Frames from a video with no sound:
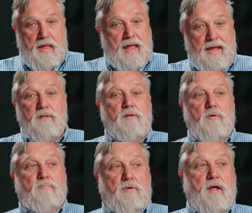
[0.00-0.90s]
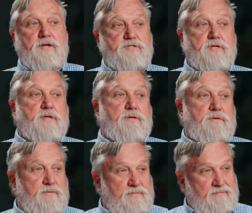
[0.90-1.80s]
Anglo-Protestant
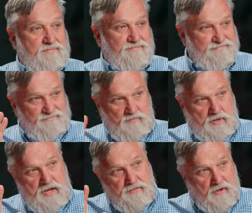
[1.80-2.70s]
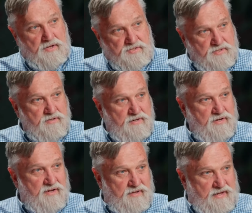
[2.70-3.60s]
ethos
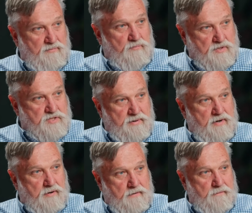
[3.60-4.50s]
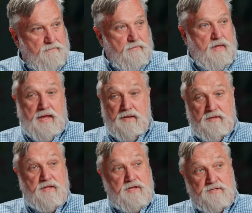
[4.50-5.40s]
that was America.
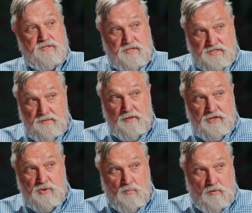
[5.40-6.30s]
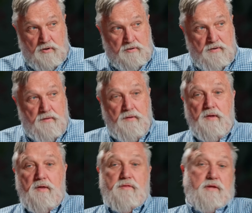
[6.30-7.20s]
And the assimilation worked.
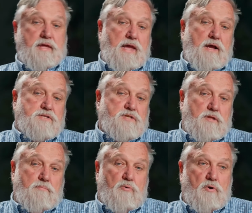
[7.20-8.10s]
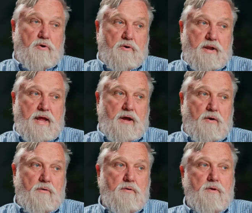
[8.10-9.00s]
The chaos on the border
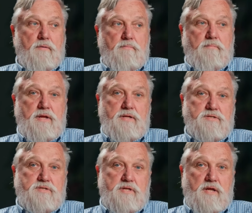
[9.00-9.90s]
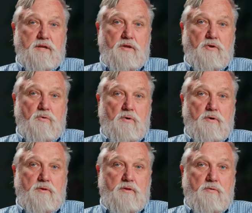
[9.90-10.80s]
now means that
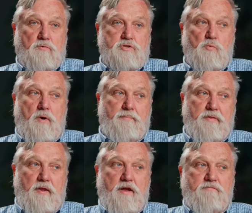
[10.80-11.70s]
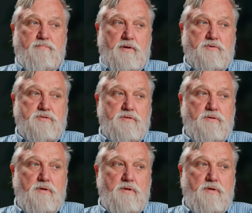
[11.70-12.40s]
we're swamping the lifeboats,